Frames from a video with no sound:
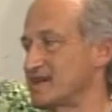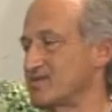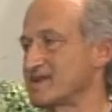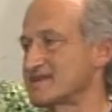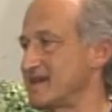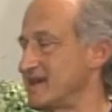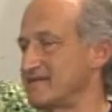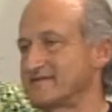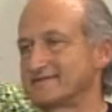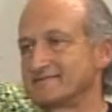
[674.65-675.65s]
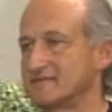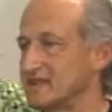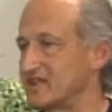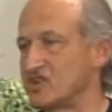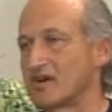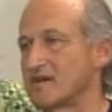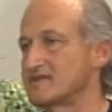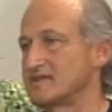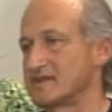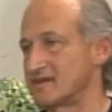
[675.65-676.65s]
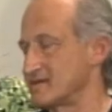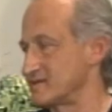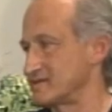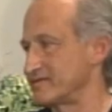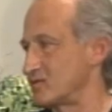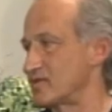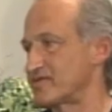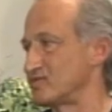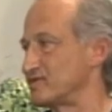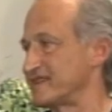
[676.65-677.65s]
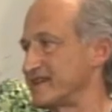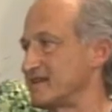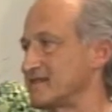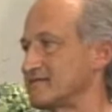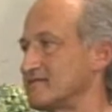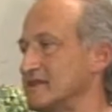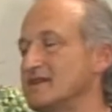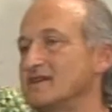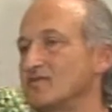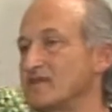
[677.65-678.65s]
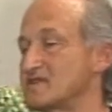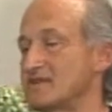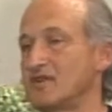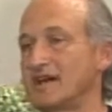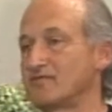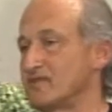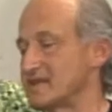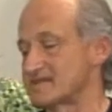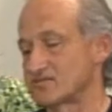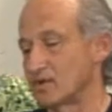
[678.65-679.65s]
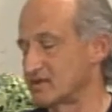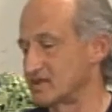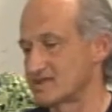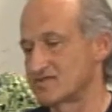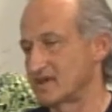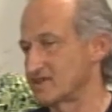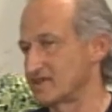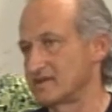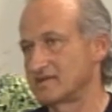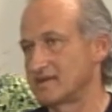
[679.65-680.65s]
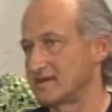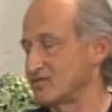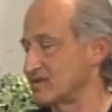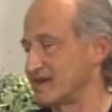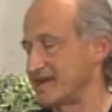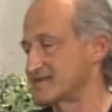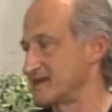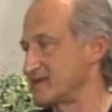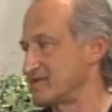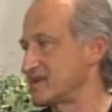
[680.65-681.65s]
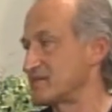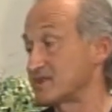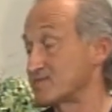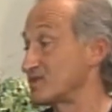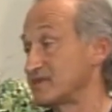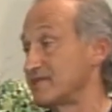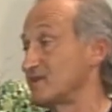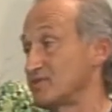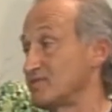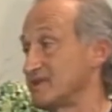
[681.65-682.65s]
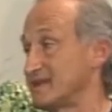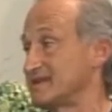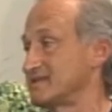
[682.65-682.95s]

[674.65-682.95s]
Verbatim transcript: That's we saved yards and yards of earth moving and it's a lot less road construction, a lot more landscaping, and much more developable land.